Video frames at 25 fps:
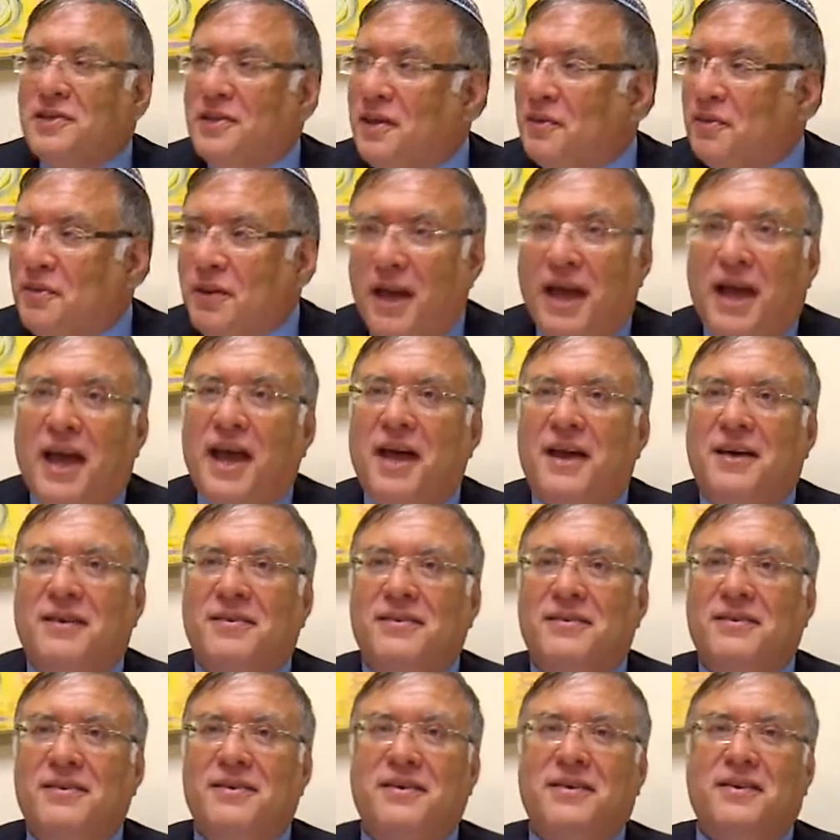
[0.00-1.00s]
that we have,
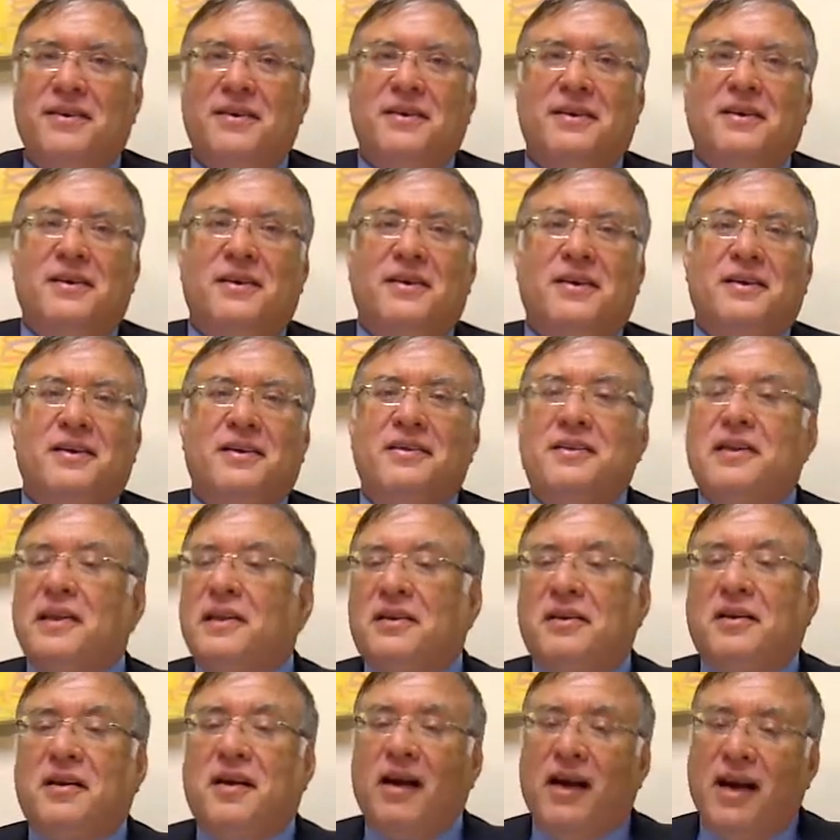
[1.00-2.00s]

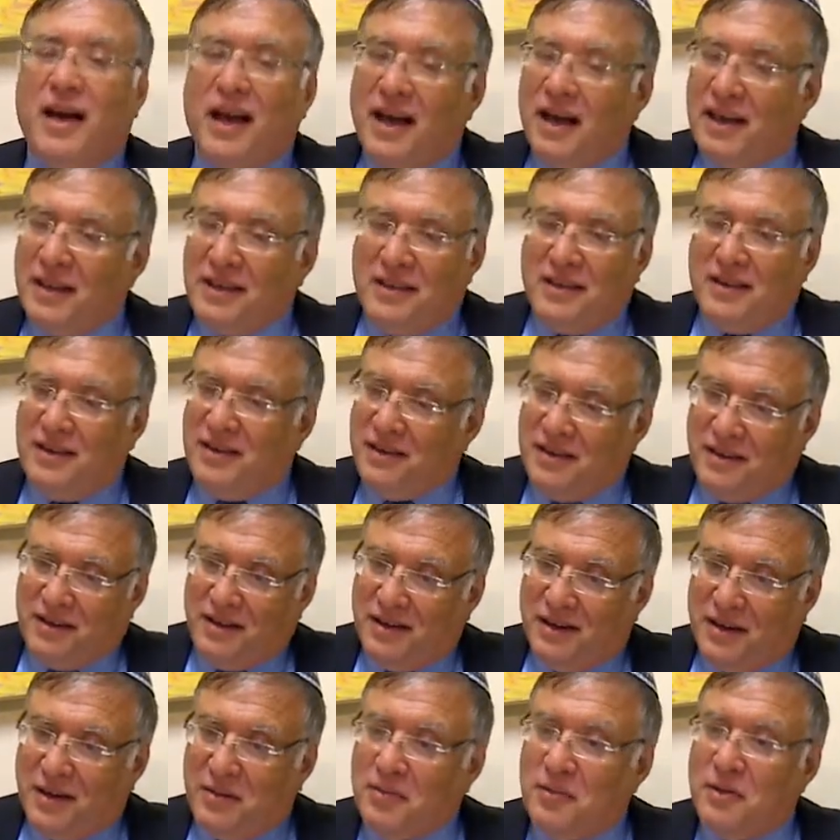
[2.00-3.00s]
that God
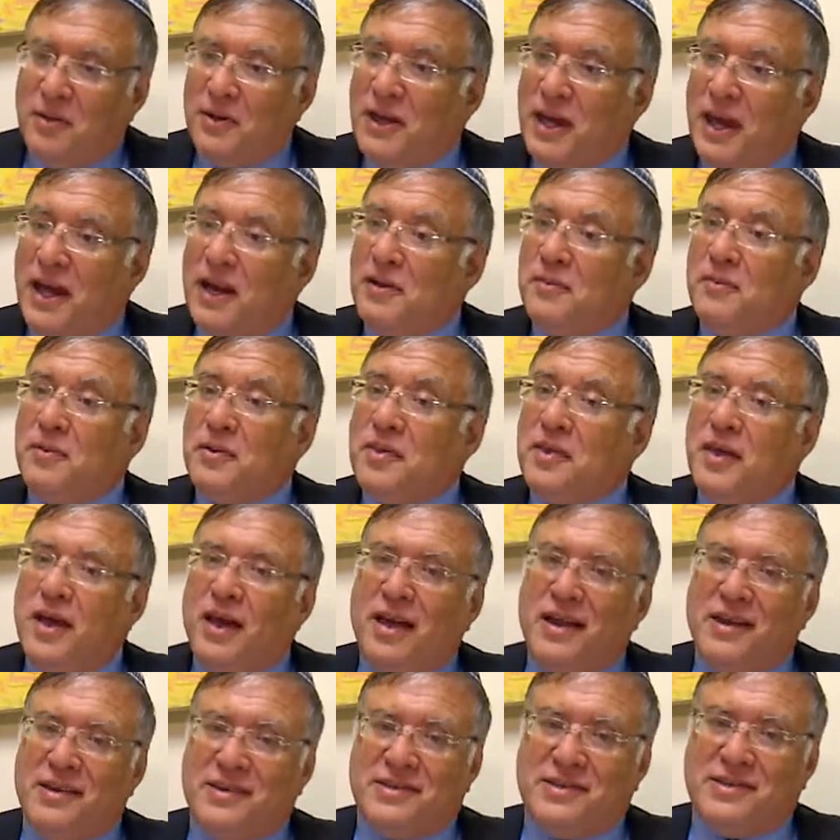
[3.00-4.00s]
communicated with
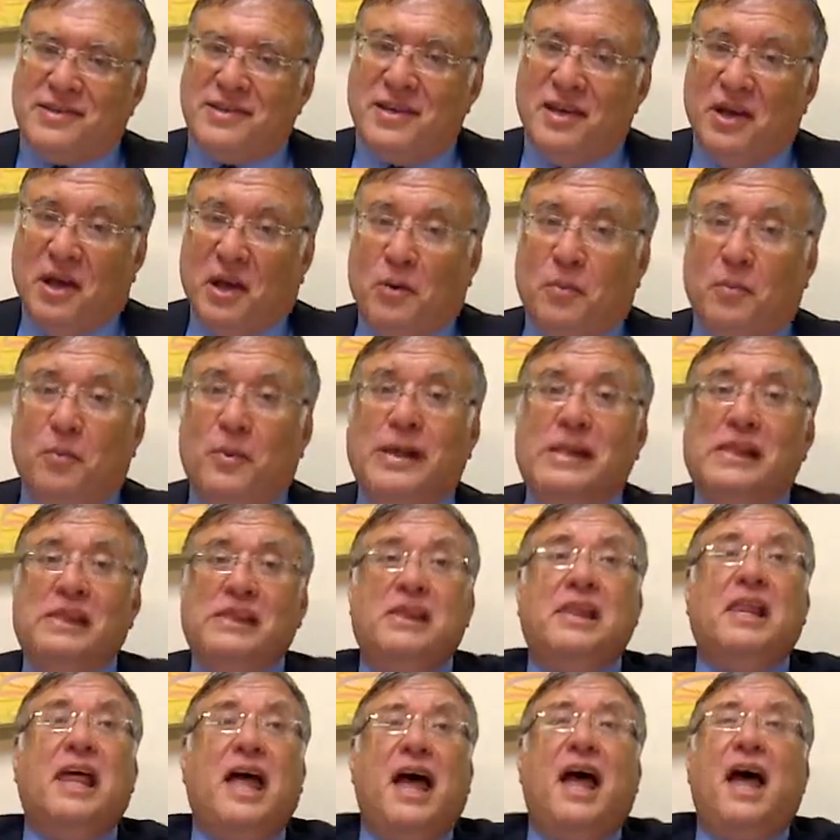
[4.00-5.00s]
us. We
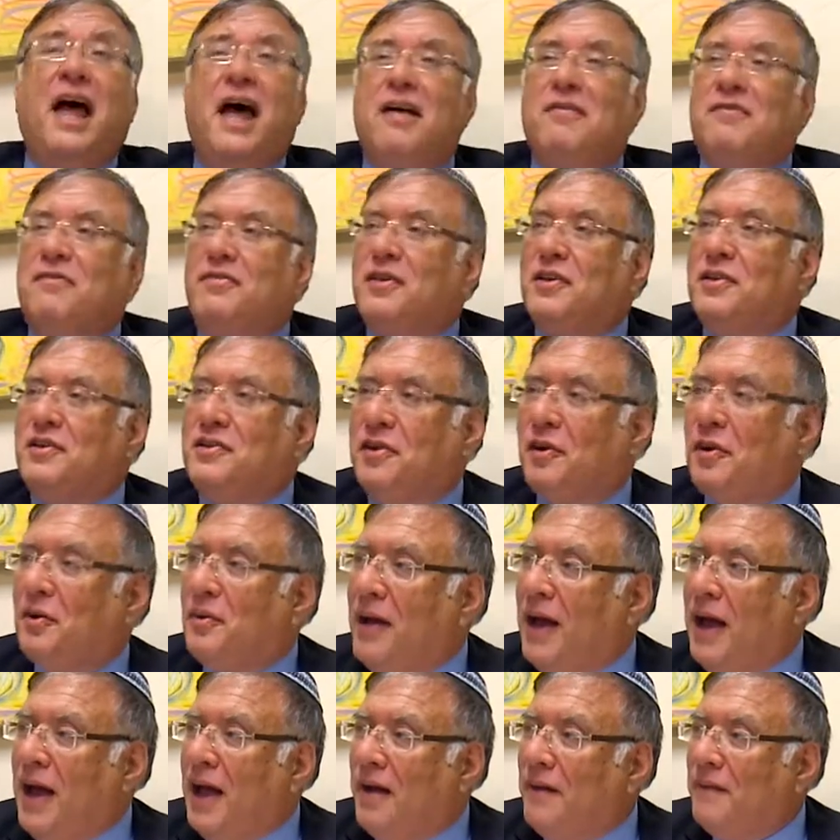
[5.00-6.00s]
love the
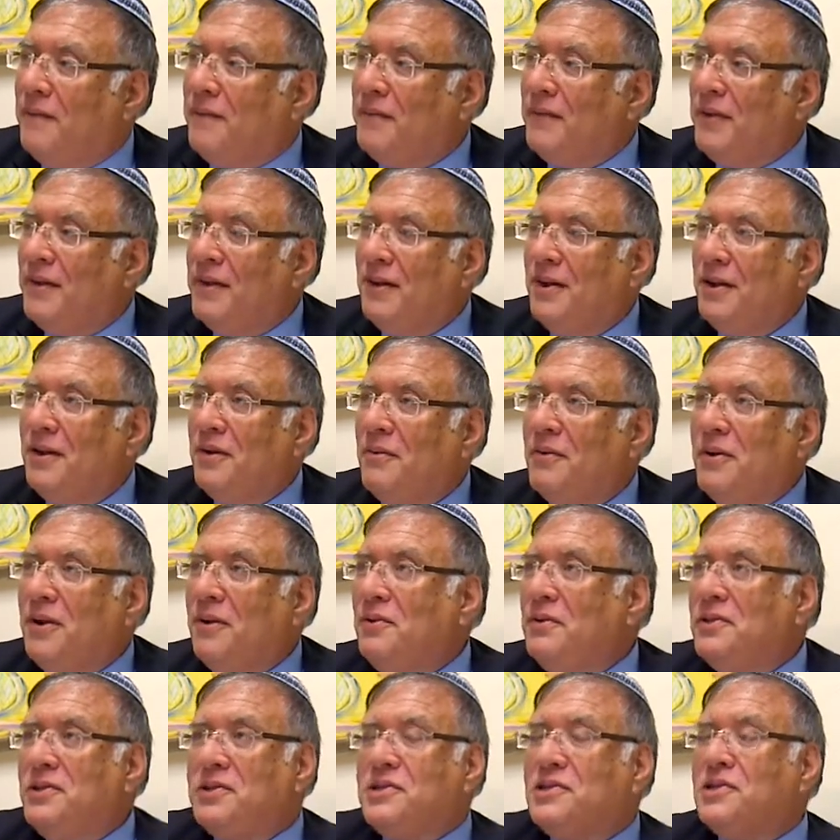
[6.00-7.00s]
Torah. We
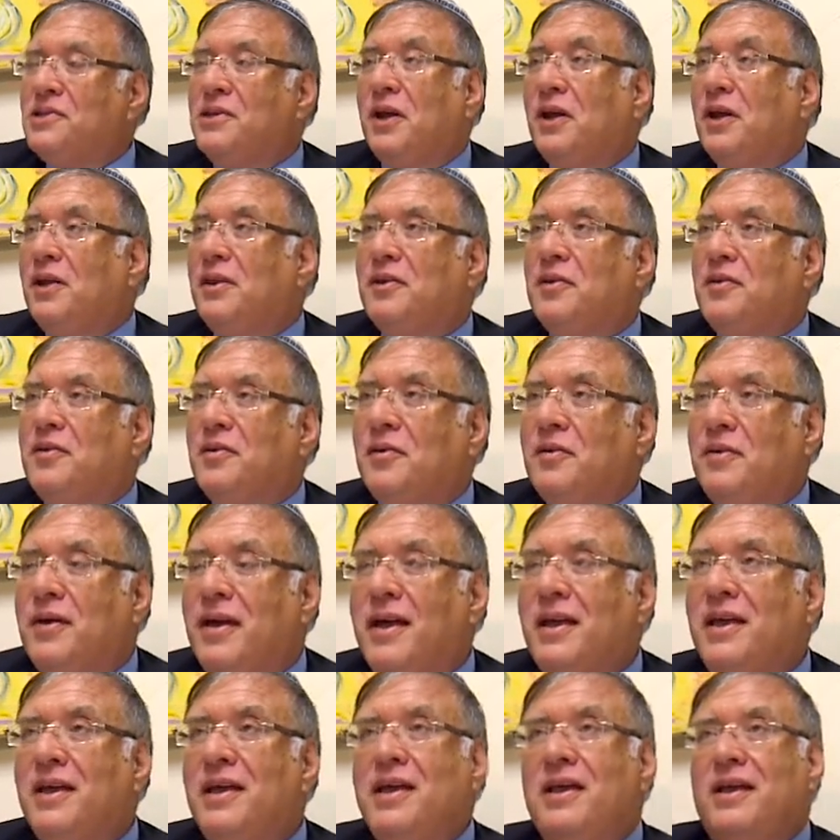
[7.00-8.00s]
don't just study the Torah.
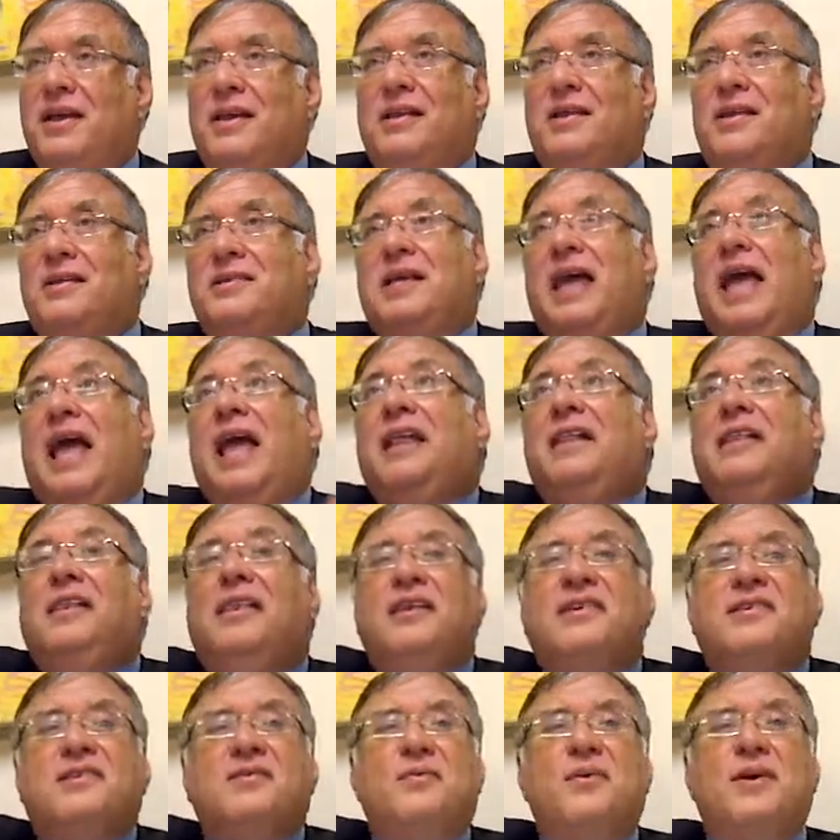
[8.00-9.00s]
There's
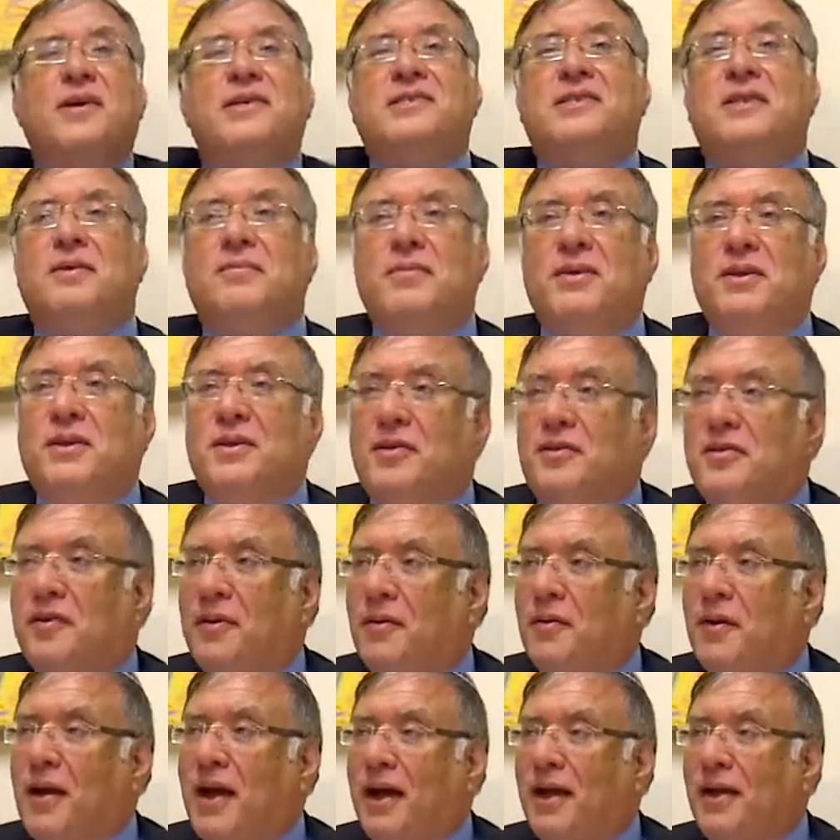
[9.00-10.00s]
endless wisdom in the
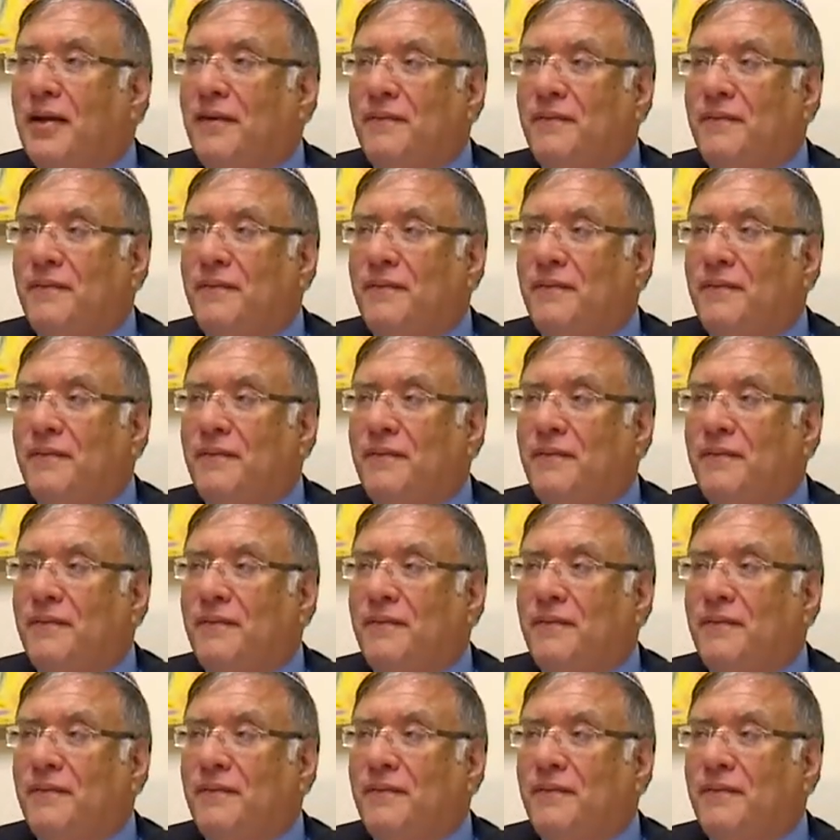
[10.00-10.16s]
Torah,